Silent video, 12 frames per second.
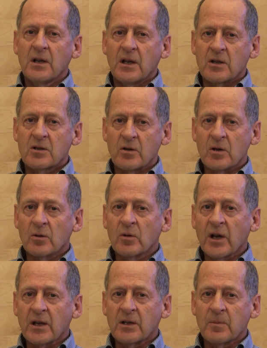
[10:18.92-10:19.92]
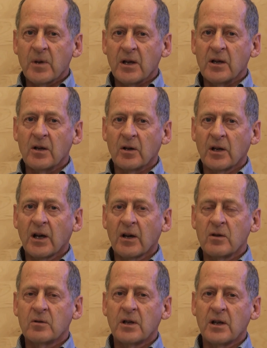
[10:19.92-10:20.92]
And so you're right, depending on how
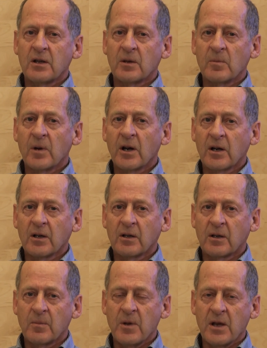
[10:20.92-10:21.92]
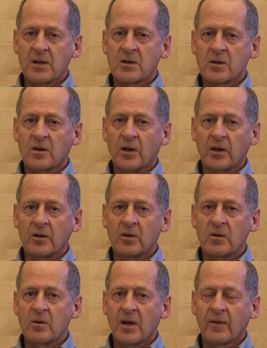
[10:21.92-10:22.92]
you take it to market depends on,
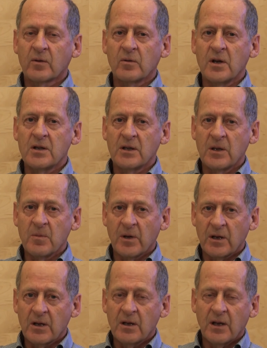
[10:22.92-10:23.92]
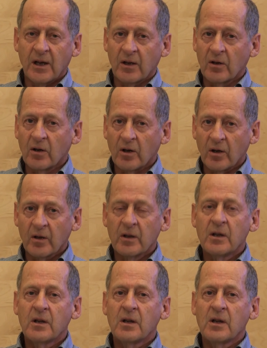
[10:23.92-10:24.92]
do you have to raise any money at all,
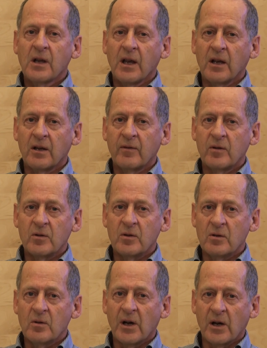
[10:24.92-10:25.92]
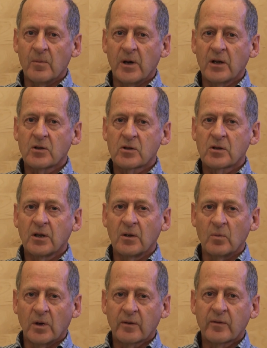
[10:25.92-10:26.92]
and if you do, how much
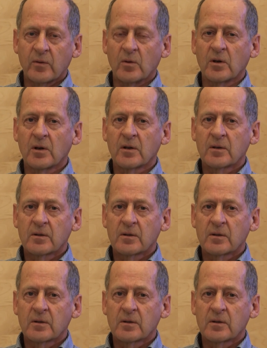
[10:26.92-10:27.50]
and what for.